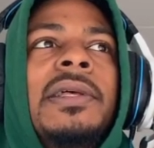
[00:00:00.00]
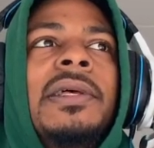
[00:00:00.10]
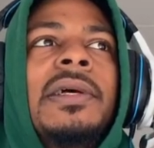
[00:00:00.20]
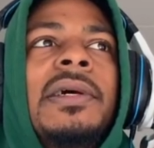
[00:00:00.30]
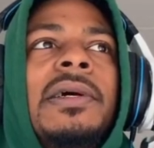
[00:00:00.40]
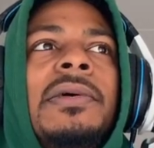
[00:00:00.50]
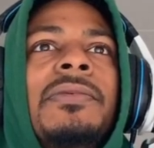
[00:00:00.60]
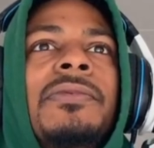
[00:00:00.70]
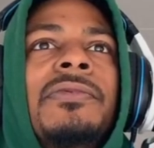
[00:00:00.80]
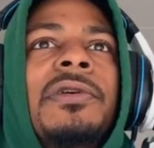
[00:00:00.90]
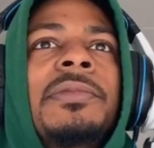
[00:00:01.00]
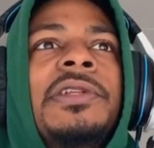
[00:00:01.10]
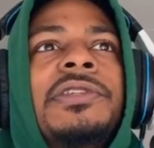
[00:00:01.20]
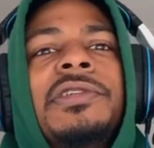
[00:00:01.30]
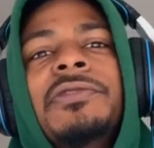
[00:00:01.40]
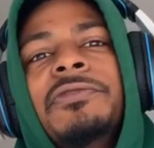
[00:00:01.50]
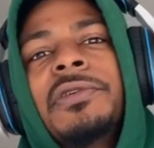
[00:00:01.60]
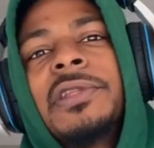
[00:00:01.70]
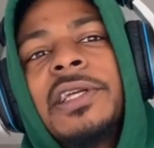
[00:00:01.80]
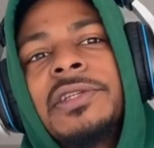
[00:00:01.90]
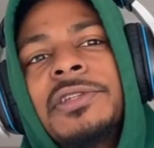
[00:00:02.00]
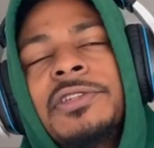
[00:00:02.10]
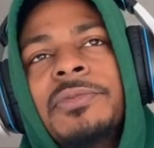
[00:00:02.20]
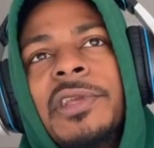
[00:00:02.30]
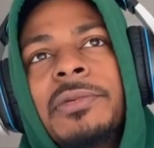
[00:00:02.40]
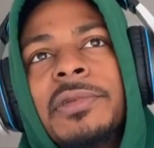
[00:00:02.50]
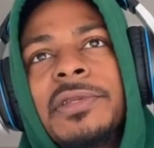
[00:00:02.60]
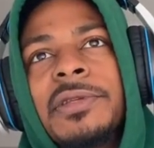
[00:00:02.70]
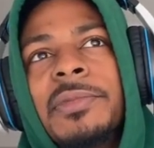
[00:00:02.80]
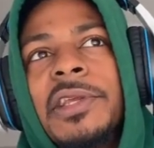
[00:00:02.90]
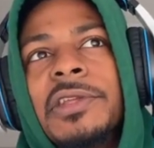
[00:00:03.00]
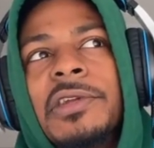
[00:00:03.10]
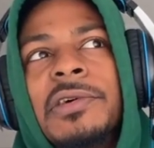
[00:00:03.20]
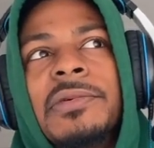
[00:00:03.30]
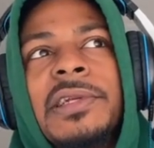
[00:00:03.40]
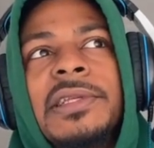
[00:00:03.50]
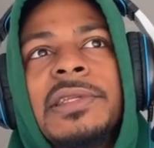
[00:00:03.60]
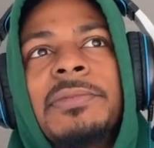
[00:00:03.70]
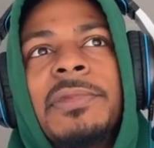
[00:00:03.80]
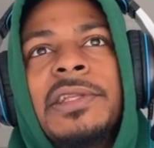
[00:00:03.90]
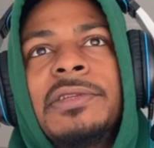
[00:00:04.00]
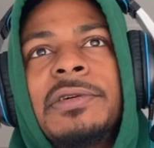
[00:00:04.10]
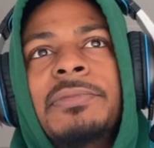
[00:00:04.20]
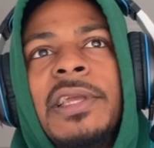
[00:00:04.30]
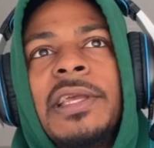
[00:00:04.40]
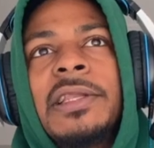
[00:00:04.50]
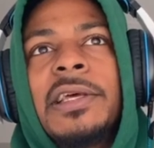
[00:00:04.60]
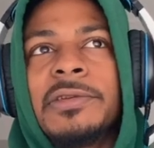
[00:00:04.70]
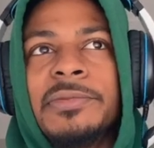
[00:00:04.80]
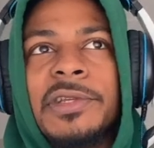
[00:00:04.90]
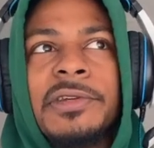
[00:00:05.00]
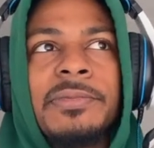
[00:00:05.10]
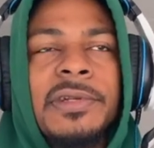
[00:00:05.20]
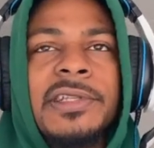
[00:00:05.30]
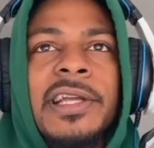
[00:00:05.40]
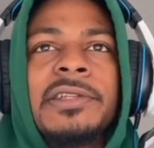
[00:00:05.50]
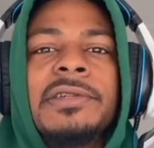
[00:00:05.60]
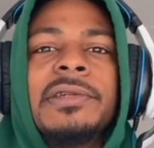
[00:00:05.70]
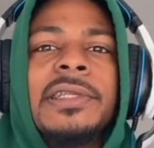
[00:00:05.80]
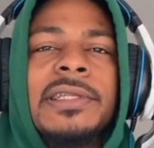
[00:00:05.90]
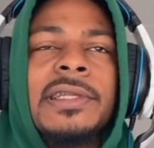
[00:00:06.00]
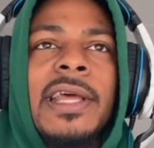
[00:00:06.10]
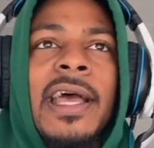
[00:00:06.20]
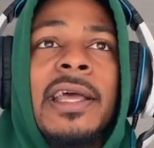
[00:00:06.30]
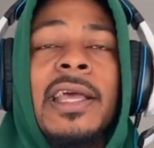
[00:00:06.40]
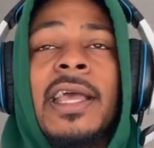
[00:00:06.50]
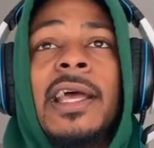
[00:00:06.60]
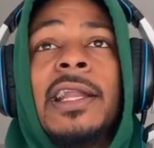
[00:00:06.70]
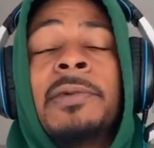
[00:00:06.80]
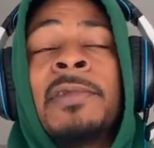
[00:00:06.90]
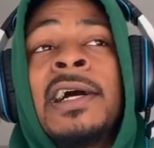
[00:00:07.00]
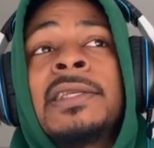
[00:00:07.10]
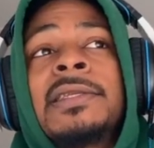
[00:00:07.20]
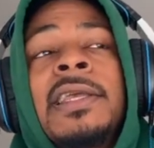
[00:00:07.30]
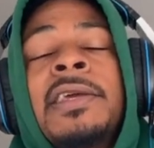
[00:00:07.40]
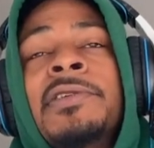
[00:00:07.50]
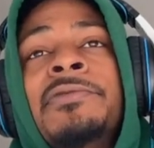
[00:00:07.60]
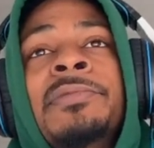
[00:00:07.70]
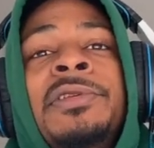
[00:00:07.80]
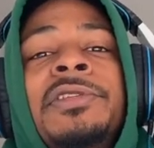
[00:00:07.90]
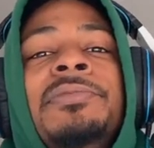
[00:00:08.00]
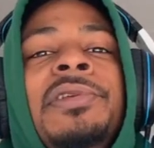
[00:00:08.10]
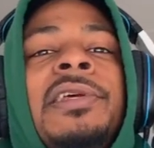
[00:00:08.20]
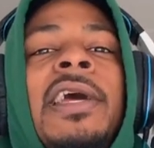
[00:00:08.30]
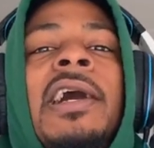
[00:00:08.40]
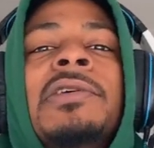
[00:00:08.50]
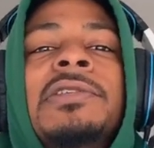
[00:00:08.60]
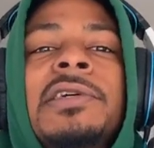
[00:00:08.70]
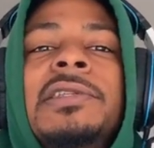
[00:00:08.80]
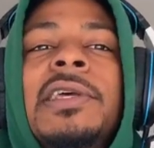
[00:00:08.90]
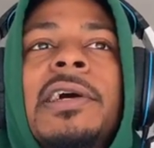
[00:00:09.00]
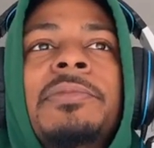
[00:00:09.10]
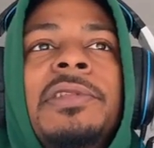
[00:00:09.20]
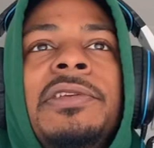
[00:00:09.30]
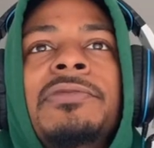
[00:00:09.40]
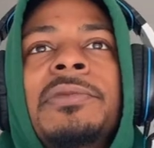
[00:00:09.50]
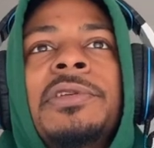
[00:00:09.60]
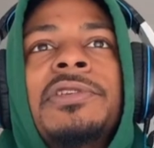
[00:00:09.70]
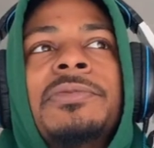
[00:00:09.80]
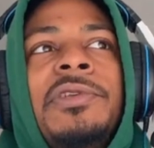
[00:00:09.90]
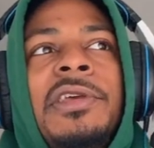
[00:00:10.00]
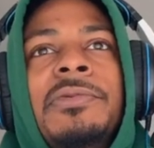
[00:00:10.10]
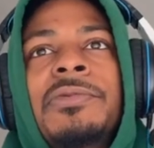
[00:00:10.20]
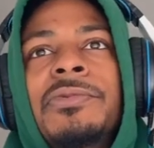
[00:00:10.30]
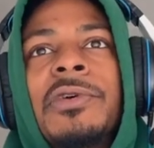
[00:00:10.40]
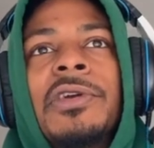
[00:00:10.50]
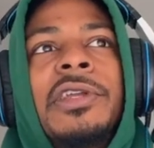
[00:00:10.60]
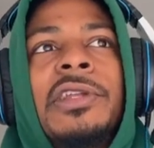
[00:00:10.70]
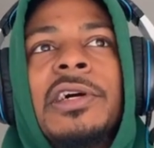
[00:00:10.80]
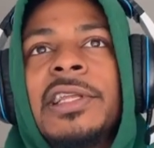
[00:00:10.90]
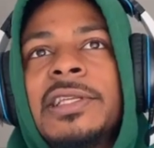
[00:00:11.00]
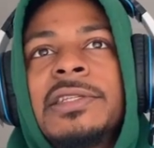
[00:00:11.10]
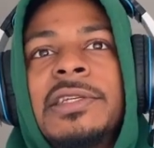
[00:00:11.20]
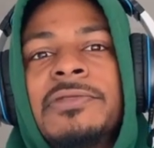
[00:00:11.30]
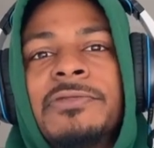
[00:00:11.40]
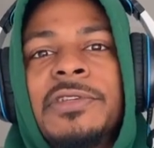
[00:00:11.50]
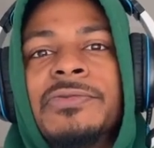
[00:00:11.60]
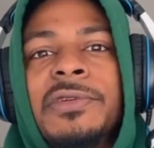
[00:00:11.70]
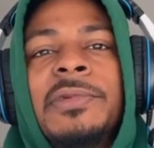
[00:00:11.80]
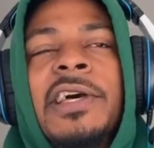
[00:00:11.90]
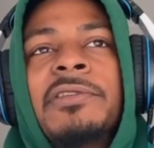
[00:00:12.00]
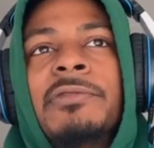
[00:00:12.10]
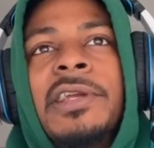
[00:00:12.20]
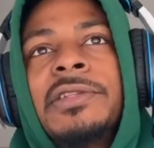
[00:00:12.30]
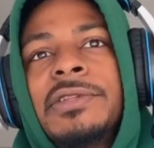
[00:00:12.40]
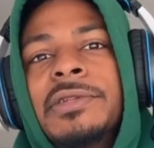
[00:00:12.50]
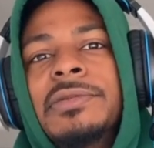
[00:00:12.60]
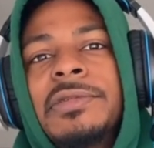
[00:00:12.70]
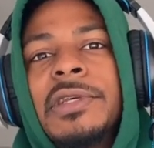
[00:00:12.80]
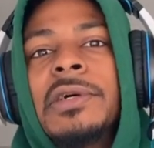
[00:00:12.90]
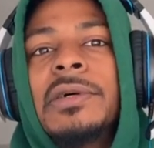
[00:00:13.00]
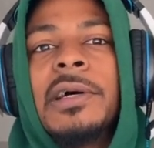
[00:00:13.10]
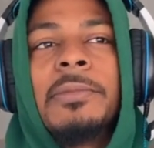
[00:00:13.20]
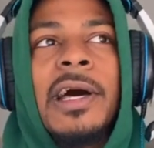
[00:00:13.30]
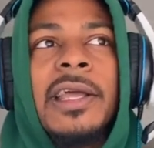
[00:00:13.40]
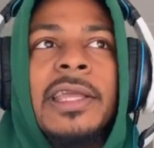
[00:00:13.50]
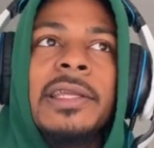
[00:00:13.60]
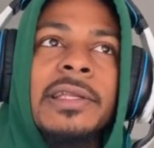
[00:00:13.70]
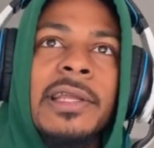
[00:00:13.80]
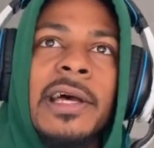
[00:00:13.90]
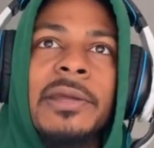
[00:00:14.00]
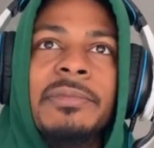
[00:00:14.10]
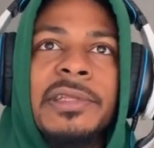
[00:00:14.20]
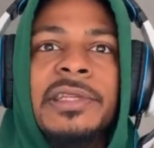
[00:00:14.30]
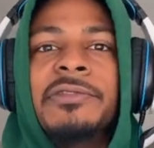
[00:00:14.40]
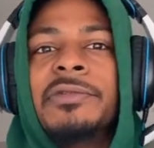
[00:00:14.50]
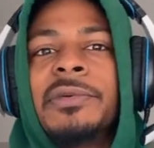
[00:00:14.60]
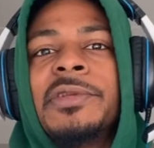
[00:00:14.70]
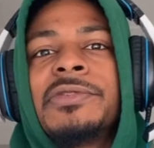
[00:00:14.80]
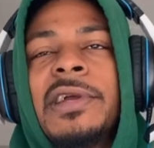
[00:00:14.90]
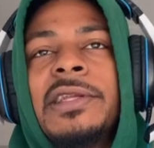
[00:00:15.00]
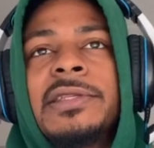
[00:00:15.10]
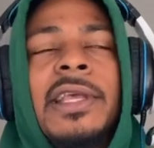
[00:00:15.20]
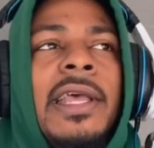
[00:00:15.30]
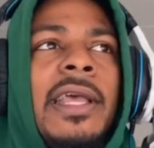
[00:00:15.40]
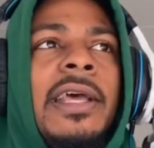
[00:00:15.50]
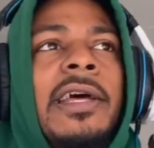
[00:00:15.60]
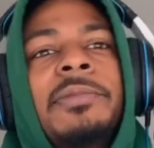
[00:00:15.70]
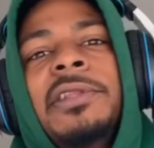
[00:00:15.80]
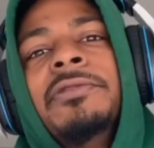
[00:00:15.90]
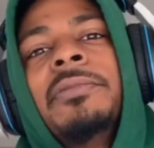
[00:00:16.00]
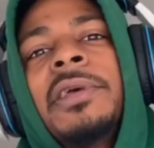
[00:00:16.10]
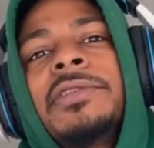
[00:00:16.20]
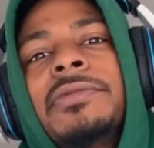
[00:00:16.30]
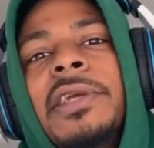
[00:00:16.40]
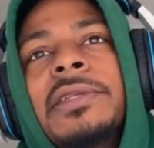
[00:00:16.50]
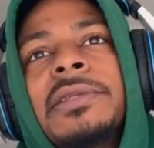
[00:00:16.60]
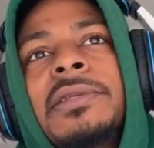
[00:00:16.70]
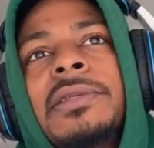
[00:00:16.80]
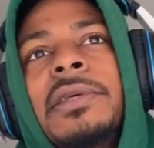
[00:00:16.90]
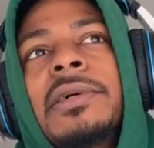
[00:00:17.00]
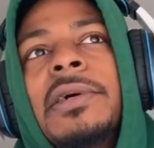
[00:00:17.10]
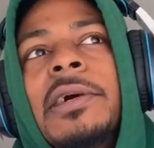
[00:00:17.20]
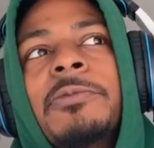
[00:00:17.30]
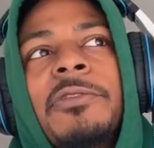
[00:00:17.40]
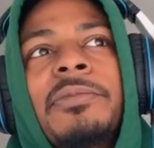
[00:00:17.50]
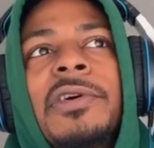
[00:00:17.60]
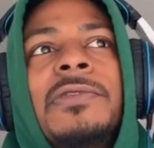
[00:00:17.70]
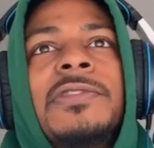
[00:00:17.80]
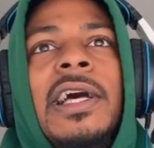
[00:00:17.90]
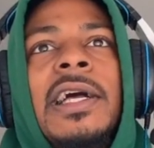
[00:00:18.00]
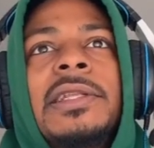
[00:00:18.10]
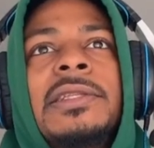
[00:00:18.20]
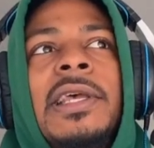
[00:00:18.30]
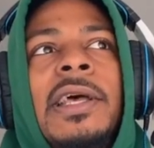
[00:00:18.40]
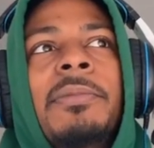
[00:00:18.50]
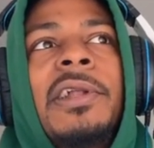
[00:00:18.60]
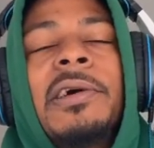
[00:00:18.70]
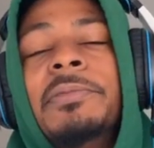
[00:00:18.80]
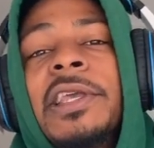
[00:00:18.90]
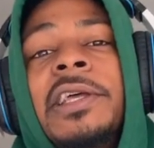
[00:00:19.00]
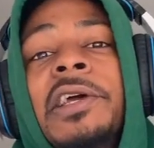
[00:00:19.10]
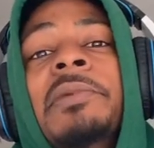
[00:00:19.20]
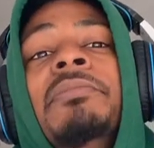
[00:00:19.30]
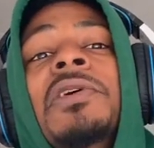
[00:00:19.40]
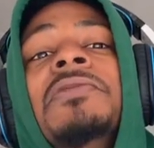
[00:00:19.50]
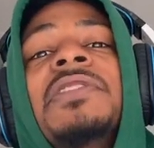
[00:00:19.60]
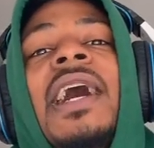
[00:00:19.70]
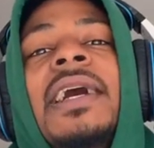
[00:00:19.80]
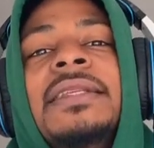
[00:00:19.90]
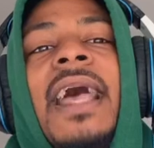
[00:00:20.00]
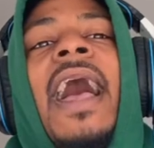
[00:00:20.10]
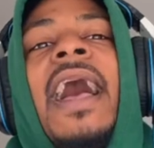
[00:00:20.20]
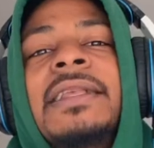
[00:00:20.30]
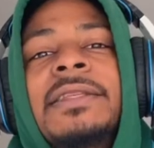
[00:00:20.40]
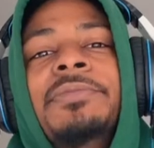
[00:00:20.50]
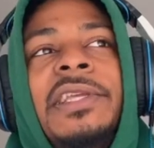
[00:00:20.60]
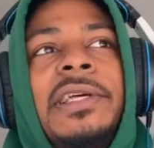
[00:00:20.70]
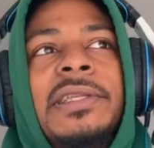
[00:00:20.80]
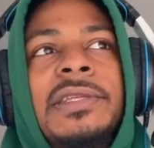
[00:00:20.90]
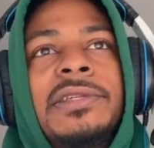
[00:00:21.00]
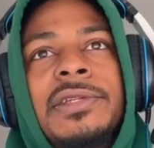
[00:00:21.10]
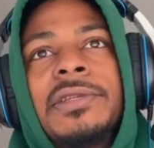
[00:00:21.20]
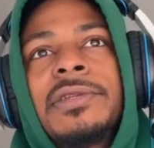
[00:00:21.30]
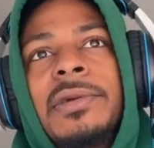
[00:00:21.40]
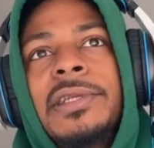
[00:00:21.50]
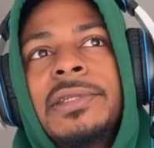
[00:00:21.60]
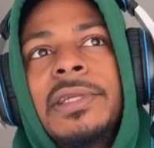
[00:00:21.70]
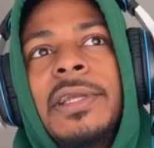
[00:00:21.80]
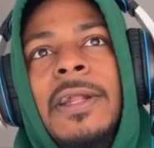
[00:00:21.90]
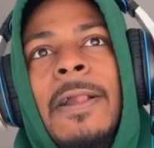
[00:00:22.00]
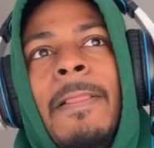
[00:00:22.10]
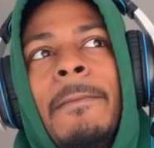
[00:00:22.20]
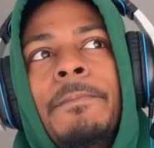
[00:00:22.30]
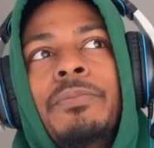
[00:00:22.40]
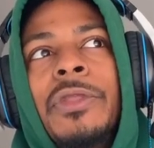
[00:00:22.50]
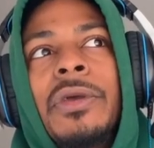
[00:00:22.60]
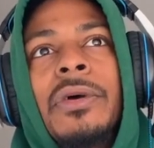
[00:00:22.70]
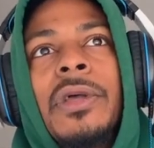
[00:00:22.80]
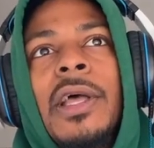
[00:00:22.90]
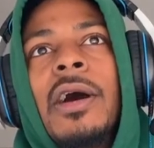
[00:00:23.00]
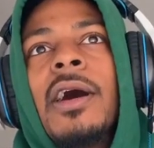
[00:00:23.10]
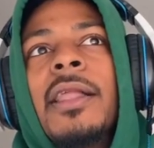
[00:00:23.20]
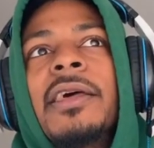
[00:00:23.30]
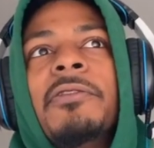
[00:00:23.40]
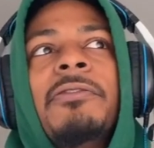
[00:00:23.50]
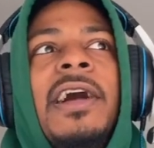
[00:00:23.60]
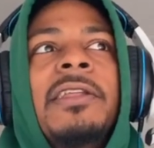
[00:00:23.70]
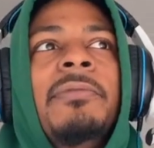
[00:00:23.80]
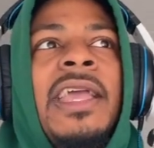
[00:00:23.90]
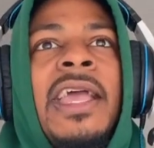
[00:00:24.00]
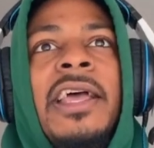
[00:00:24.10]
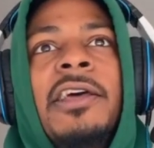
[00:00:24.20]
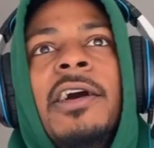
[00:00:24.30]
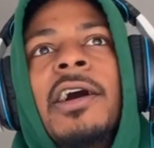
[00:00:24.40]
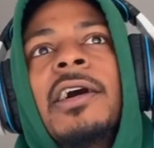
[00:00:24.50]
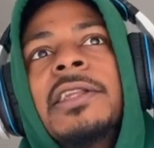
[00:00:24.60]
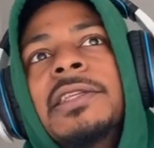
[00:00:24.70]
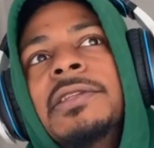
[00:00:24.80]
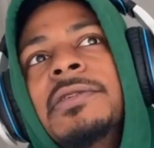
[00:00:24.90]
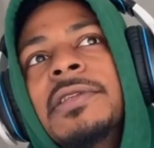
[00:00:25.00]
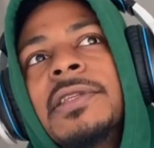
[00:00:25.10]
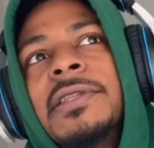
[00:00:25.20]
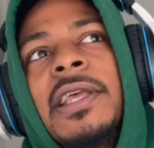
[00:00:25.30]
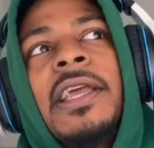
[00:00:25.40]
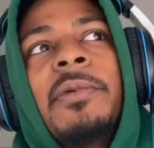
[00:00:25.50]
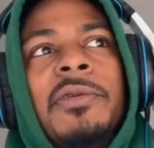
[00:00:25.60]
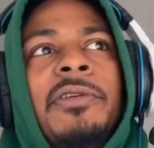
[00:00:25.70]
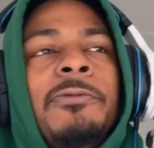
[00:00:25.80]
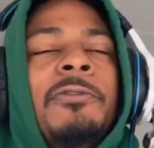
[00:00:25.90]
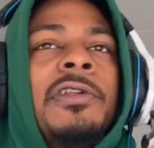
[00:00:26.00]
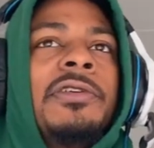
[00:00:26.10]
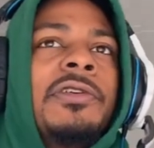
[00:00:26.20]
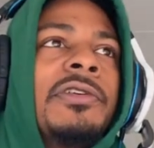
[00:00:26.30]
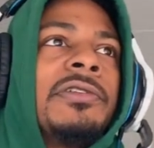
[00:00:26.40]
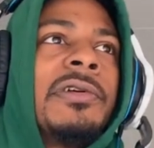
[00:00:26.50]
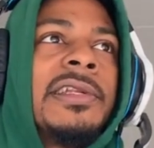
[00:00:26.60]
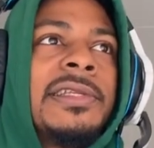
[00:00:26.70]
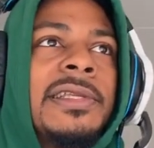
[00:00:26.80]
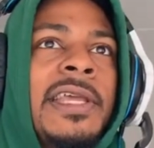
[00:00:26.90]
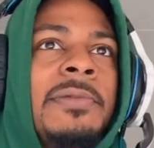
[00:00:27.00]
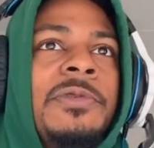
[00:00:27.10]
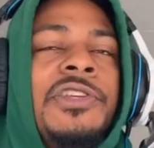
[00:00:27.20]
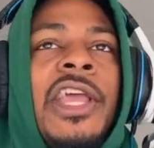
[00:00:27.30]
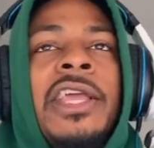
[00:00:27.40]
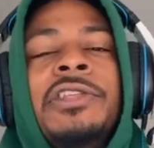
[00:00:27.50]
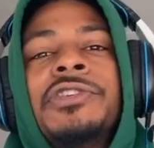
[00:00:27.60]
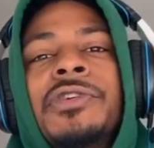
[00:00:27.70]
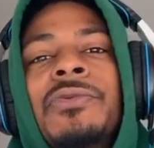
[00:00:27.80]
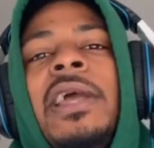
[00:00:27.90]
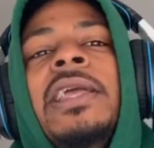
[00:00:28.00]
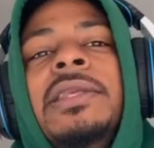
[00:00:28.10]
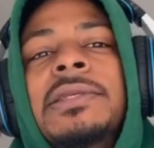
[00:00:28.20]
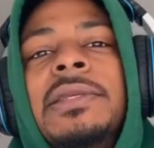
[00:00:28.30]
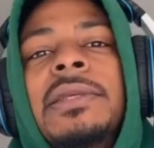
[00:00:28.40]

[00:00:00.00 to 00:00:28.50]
a woman shouldn't feel like she should be able to submit. You don't want to submit to a man that'll be your protector and this and that. And I'm not saying a woman should be in the house all day. I believe women should be able to work and all that stuff, because women have rights too. So I'm not hating. I believe in women's rights and I believe in men's rights. So I'm for both sides. But I'm getting on both sides' ass because this shit is crazy. You know, oh, I'll never find a man. All these dudes are the same. I'll never find a girl. They're all the same. Change your ways.